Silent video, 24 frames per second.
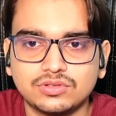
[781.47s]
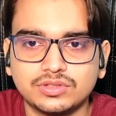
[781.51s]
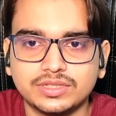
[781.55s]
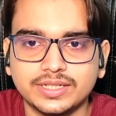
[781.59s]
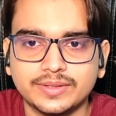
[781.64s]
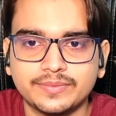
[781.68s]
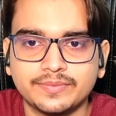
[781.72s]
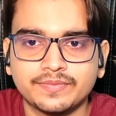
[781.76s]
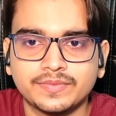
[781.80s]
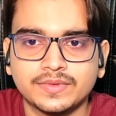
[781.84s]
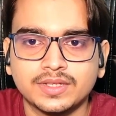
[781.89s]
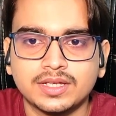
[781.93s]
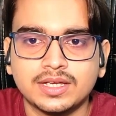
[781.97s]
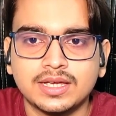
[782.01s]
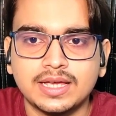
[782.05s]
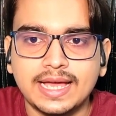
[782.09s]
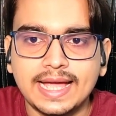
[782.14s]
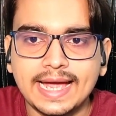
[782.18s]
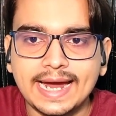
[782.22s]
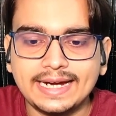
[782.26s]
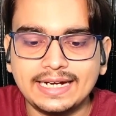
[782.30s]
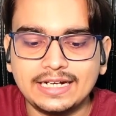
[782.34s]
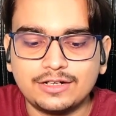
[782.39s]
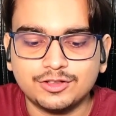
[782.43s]
Okay,
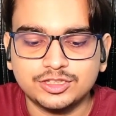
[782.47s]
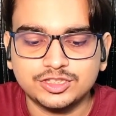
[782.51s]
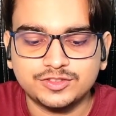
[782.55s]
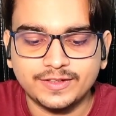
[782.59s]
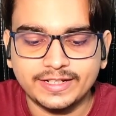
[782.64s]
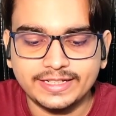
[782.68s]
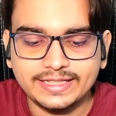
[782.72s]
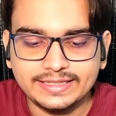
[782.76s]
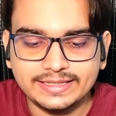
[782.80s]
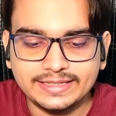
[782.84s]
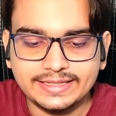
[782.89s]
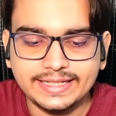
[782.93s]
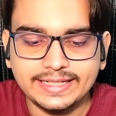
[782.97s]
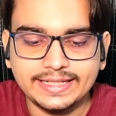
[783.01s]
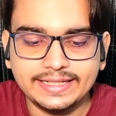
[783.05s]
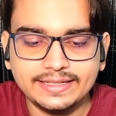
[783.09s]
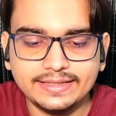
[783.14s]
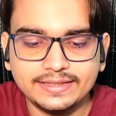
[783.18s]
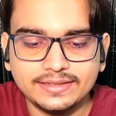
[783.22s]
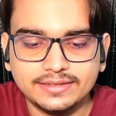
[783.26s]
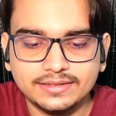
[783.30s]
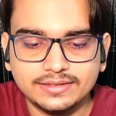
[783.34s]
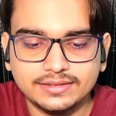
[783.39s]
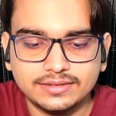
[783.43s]
and it was very thin,